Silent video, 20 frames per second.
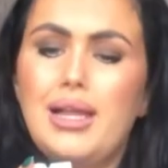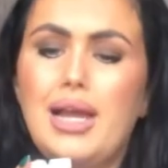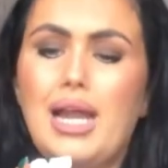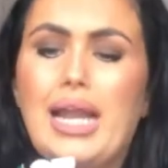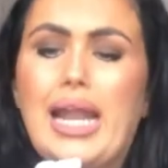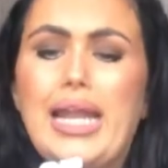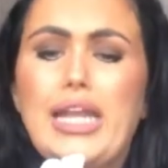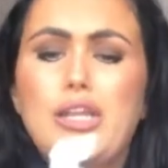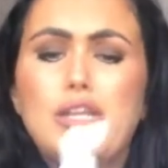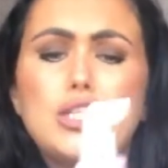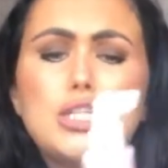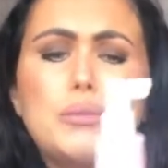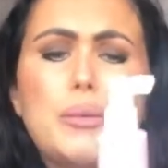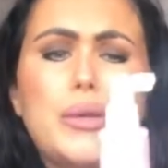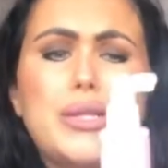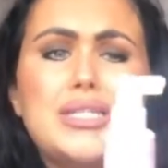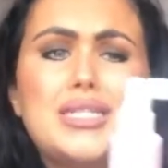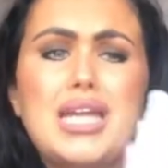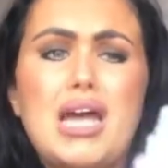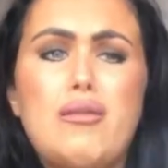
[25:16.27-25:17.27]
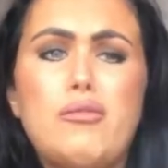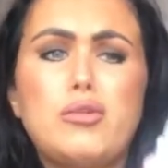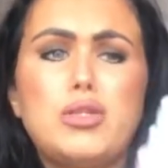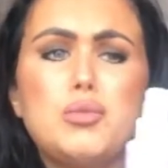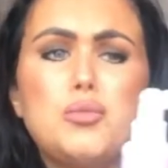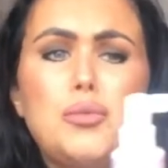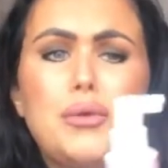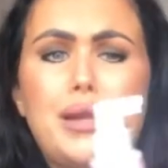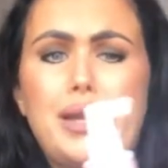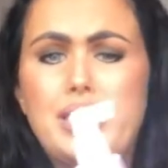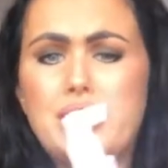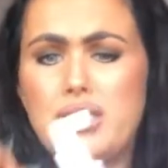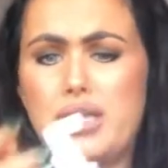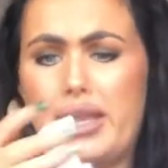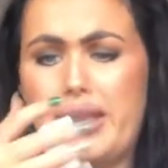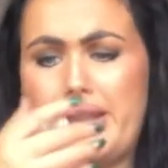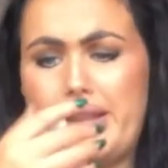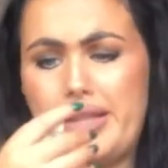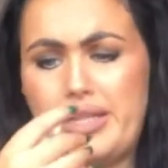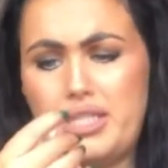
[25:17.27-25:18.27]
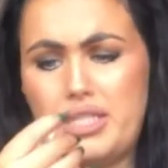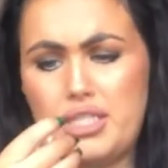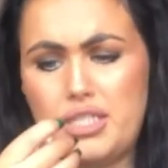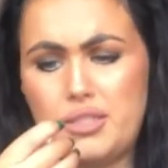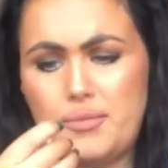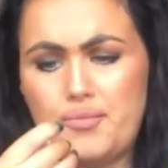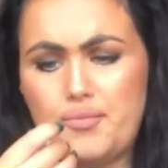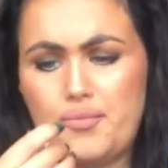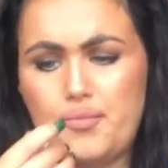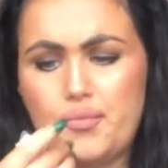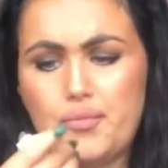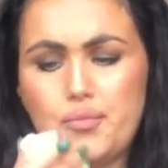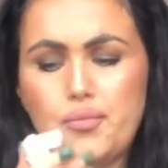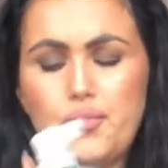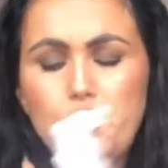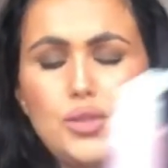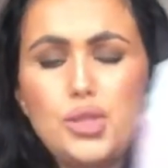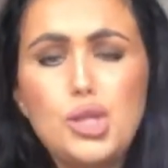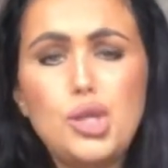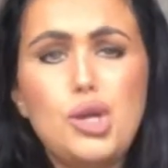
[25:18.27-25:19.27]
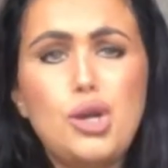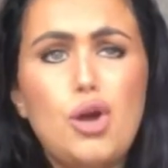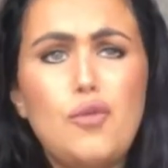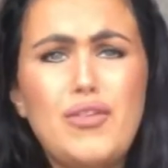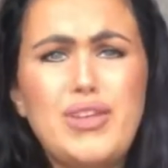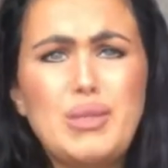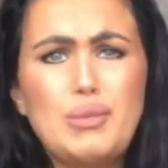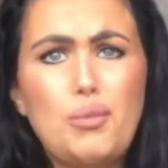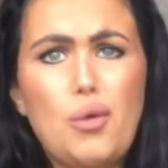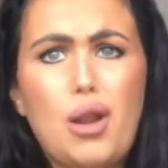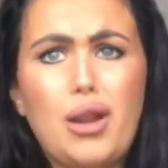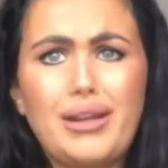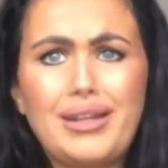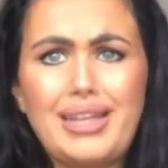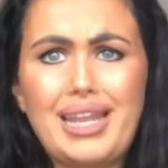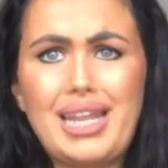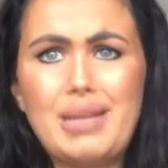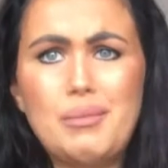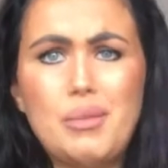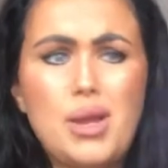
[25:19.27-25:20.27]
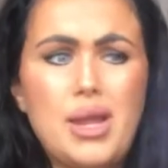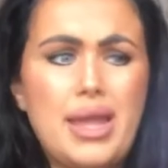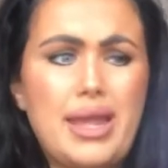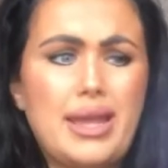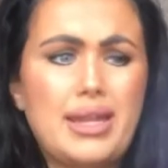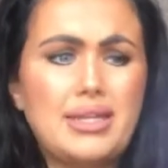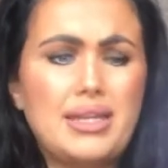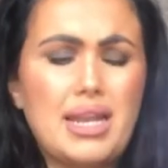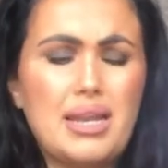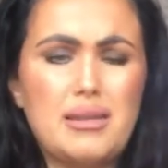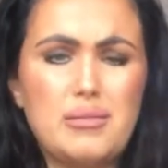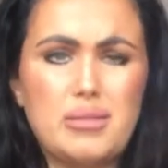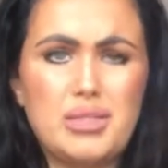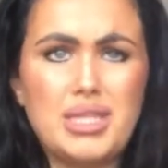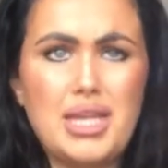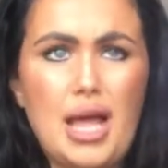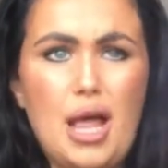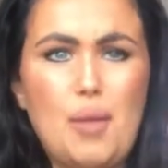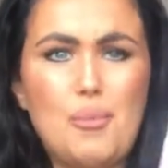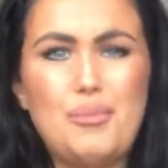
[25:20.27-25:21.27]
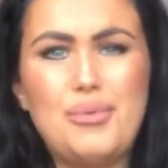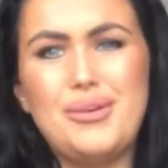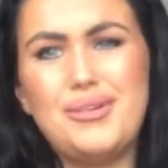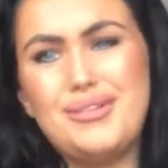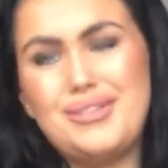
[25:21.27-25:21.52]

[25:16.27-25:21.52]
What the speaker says: I like to use about several sprays in this, of this product into my head, into my scalp.